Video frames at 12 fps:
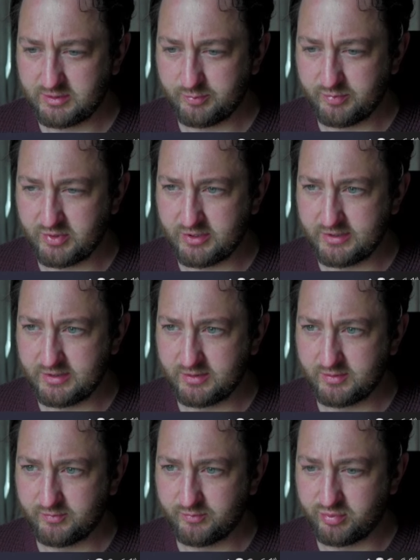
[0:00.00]
by
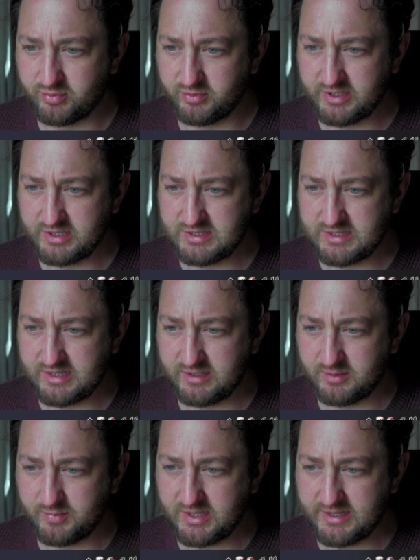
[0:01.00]
bringing down the
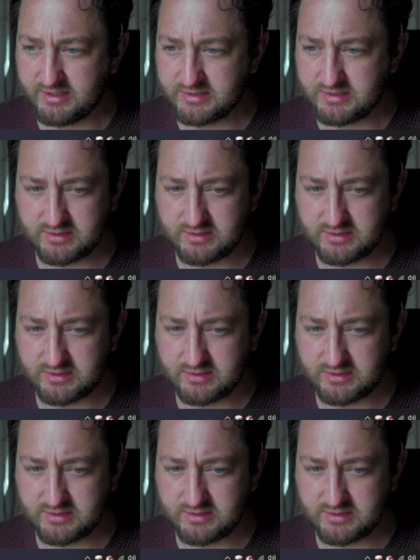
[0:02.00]
blacks.